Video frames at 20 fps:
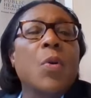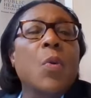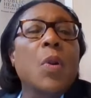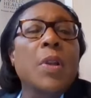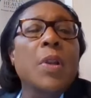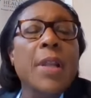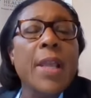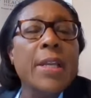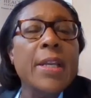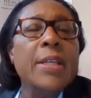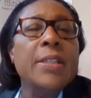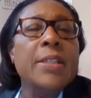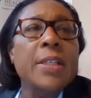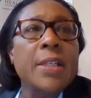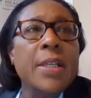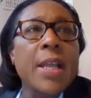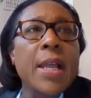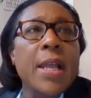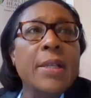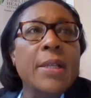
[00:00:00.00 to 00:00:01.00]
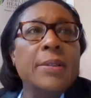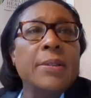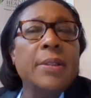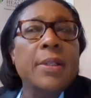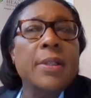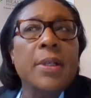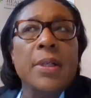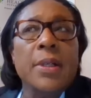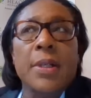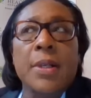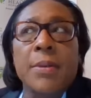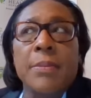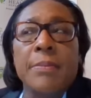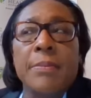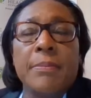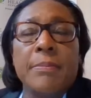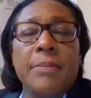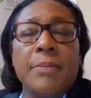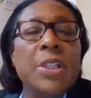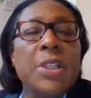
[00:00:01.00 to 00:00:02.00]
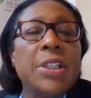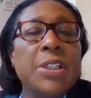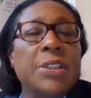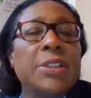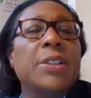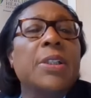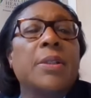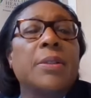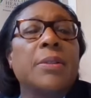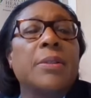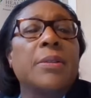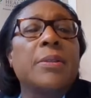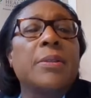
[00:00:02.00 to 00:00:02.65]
related to that, Melissa.